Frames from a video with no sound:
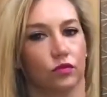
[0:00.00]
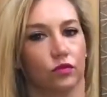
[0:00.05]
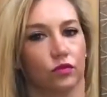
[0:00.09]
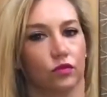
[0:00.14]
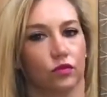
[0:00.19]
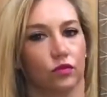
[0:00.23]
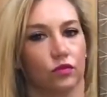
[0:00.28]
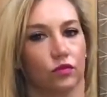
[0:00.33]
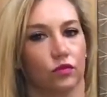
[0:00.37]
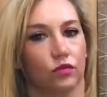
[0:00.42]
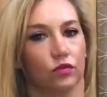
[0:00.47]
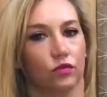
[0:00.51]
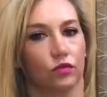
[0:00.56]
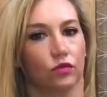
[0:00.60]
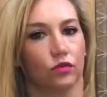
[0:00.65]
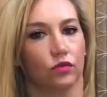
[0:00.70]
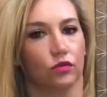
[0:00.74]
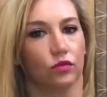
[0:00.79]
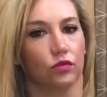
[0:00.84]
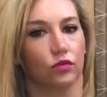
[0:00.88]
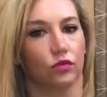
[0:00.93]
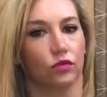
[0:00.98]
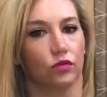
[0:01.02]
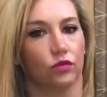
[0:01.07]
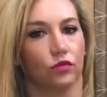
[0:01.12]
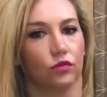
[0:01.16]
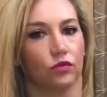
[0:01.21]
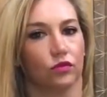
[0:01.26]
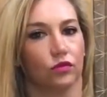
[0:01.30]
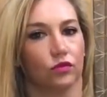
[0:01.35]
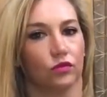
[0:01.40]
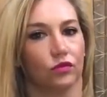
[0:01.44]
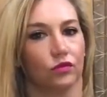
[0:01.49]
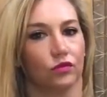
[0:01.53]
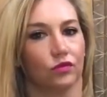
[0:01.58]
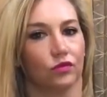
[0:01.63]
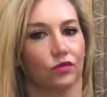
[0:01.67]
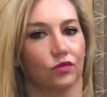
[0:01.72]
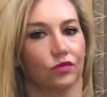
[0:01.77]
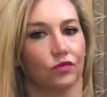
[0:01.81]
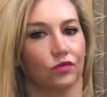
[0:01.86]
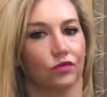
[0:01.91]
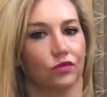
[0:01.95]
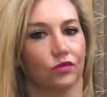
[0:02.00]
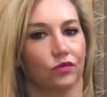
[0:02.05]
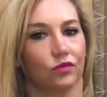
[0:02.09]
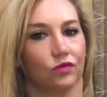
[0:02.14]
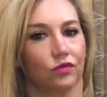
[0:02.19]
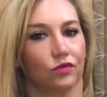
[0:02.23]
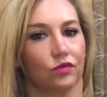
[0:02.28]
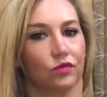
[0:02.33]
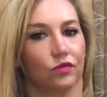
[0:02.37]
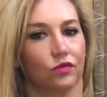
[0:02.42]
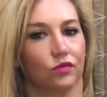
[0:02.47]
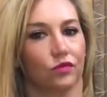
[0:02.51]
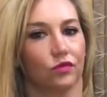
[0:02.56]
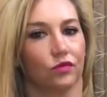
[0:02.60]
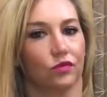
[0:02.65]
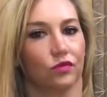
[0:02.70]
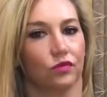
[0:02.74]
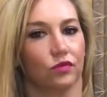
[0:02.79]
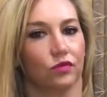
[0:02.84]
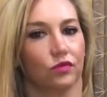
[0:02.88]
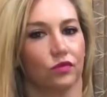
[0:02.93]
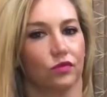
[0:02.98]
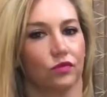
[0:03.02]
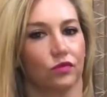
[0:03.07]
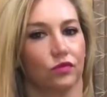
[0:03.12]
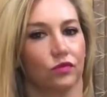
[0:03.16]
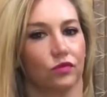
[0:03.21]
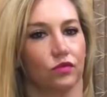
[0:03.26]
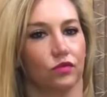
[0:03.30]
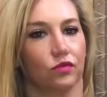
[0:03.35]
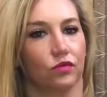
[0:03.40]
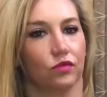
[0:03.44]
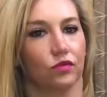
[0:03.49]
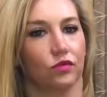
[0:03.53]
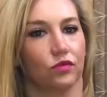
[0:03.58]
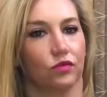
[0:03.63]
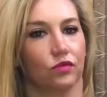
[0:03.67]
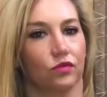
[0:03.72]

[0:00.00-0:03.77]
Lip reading: (silent)